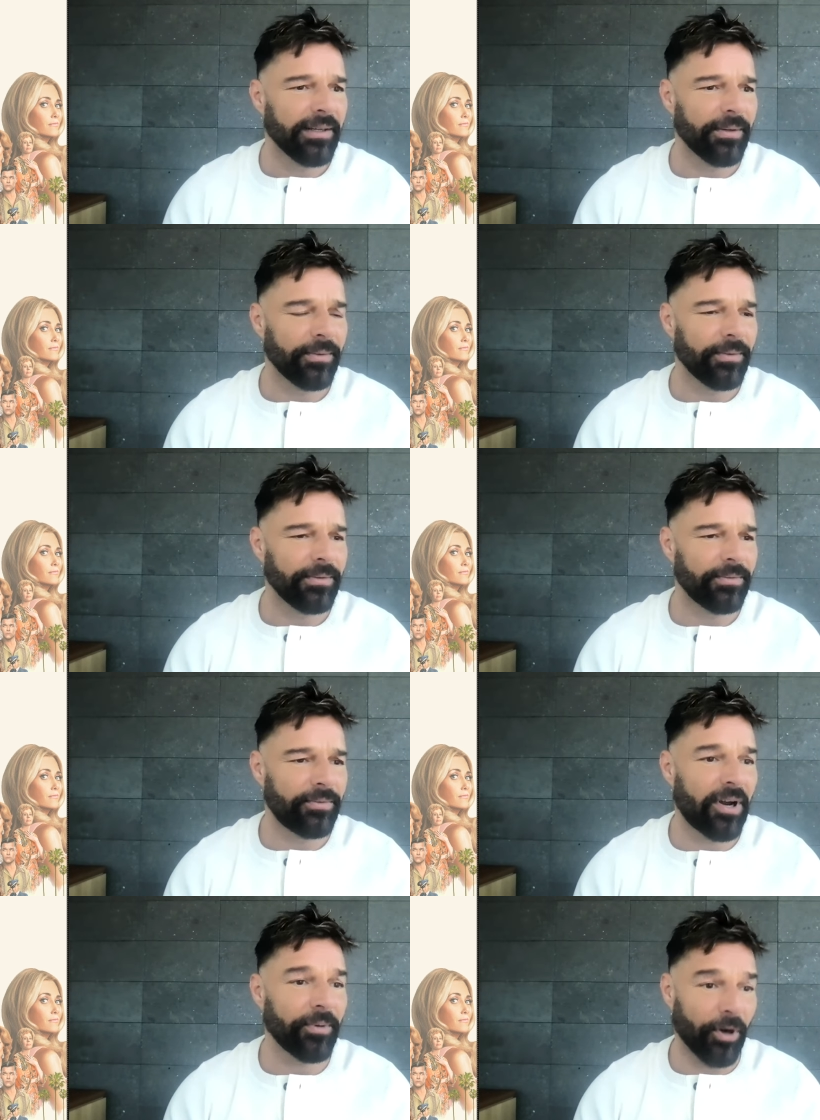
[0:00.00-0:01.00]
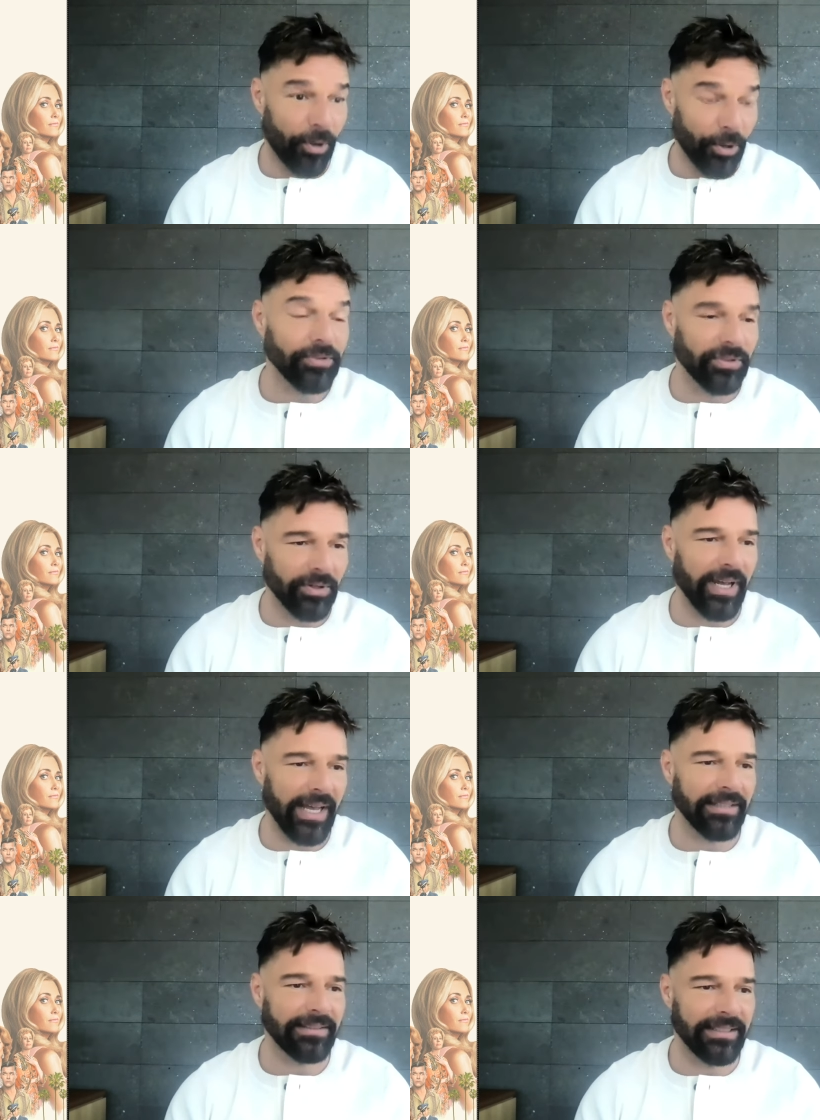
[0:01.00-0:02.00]
Speaker 1: Robert also
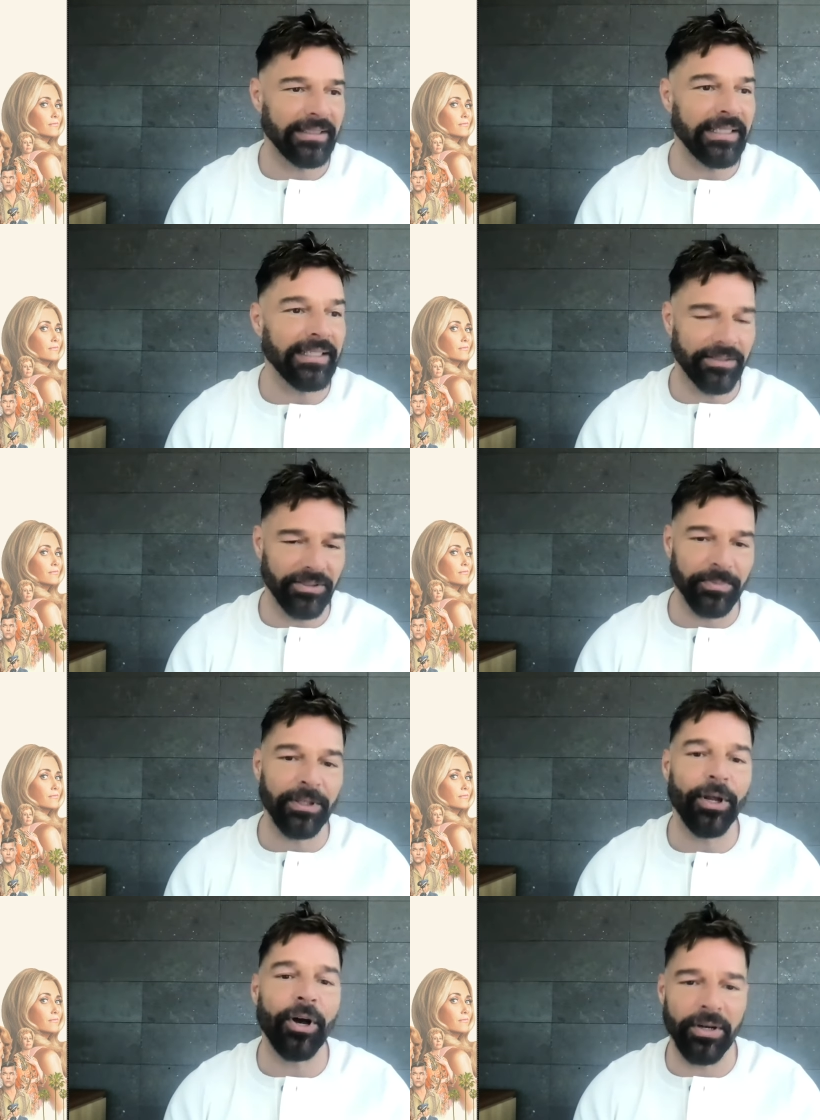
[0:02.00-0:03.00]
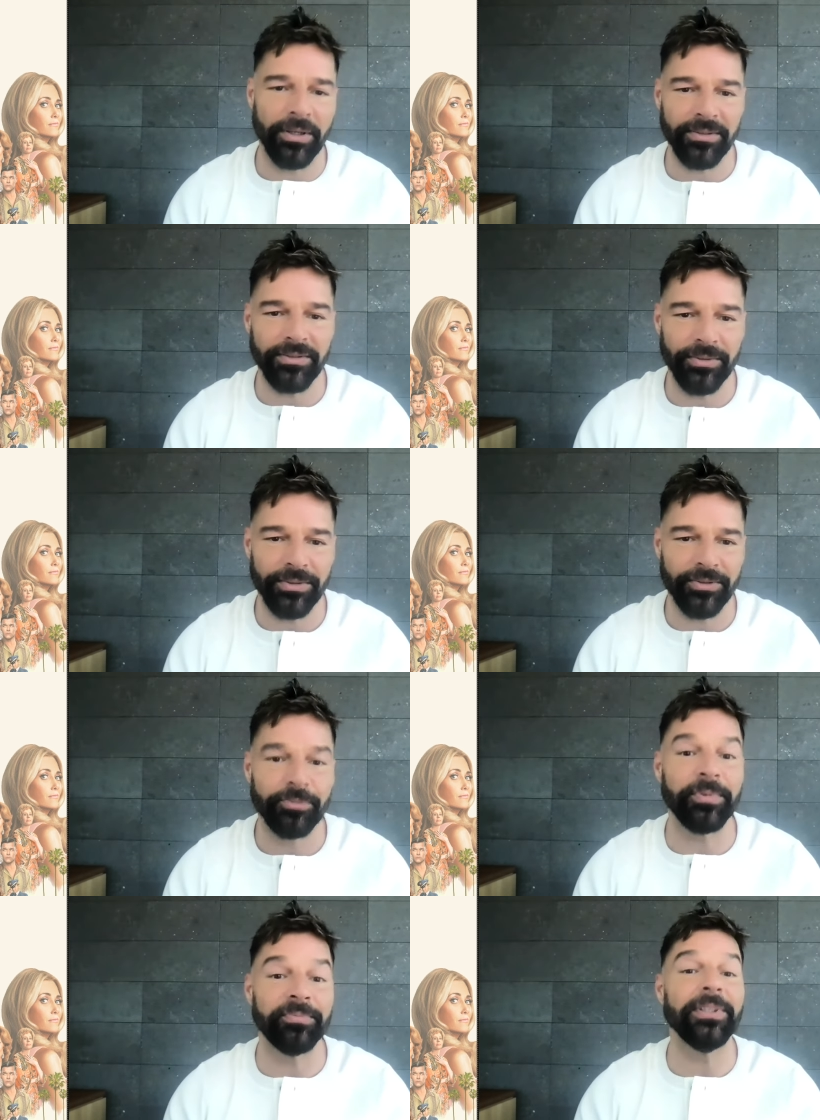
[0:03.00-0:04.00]
has the need to belong to a
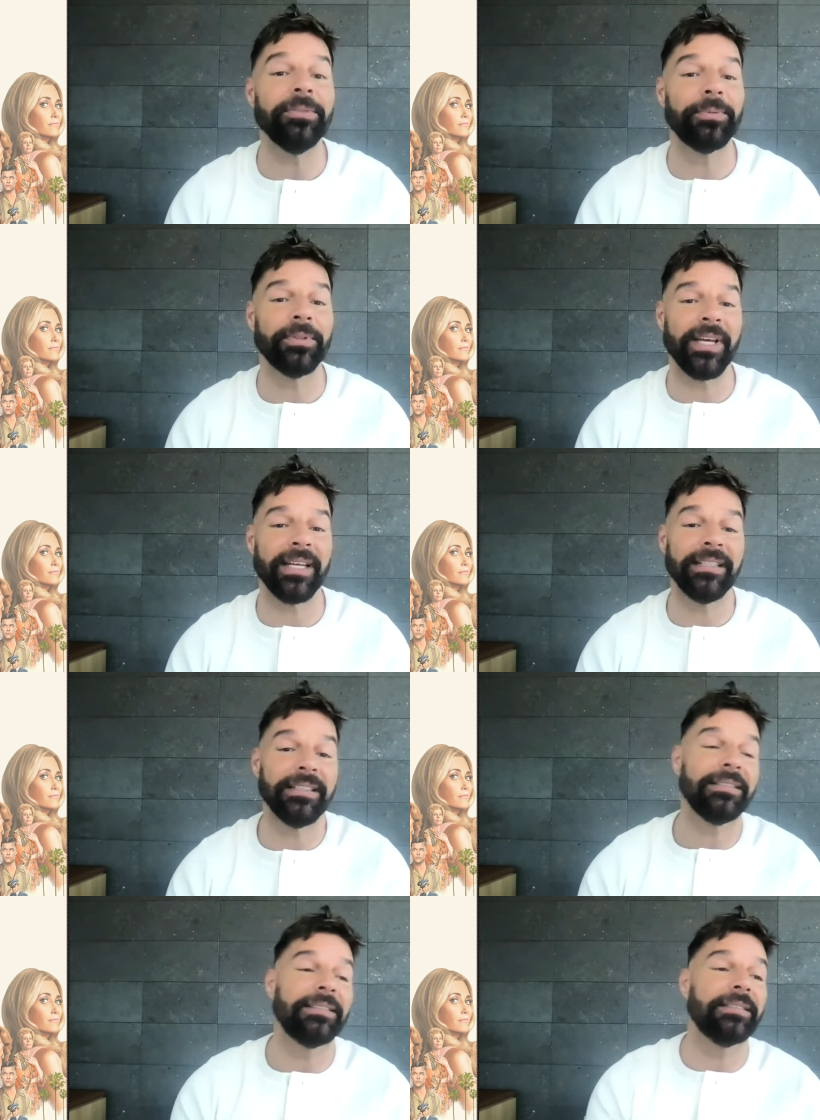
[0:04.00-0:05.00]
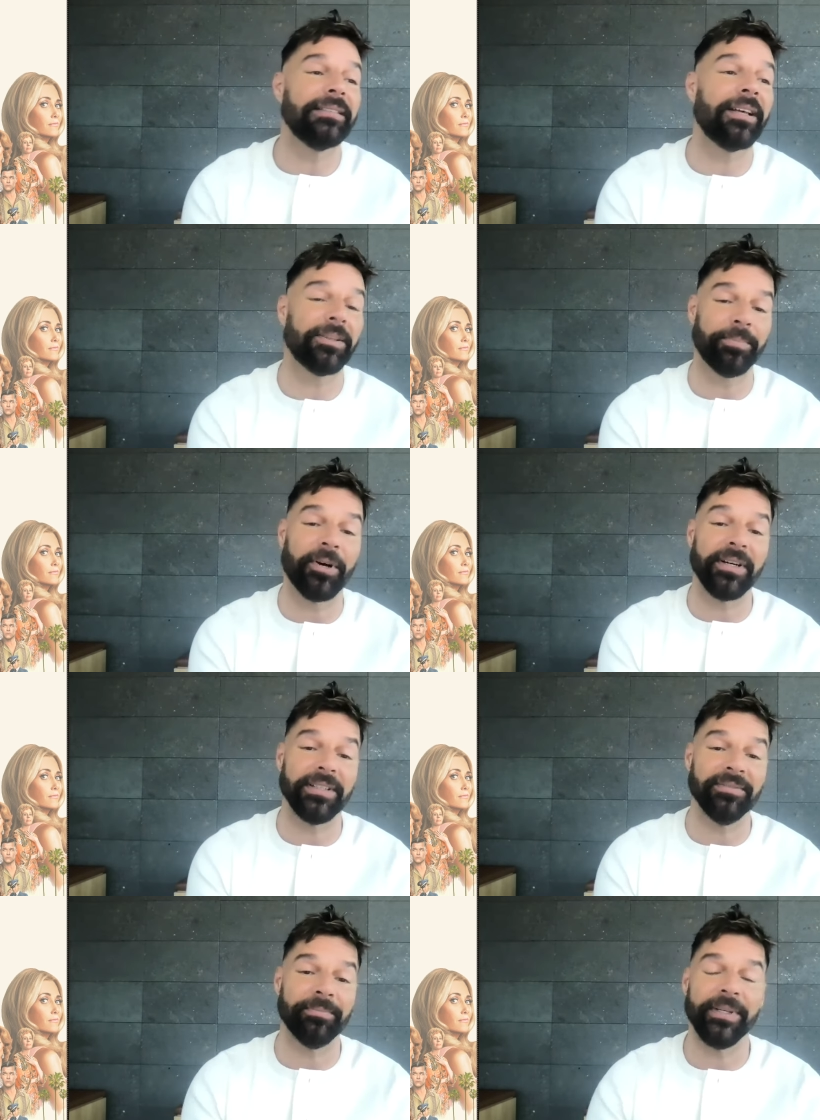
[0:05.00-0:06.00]
group of people that he's not a part
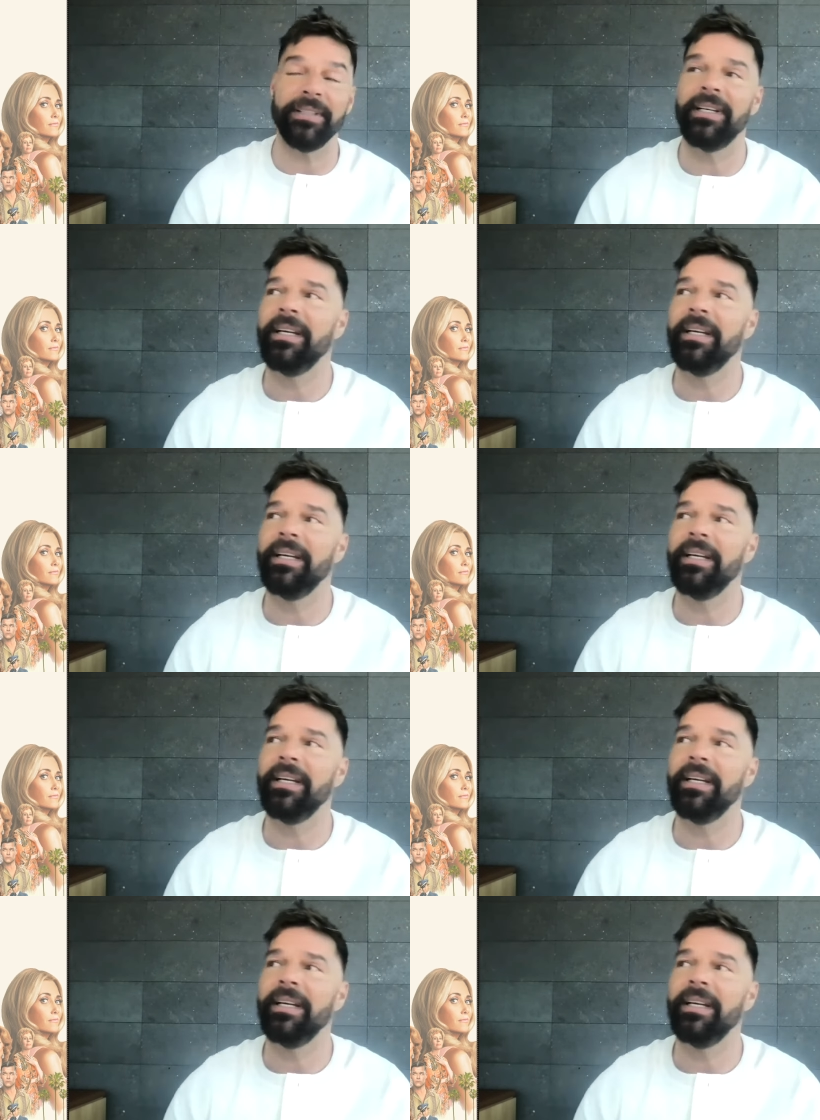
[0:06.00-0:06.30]
of, but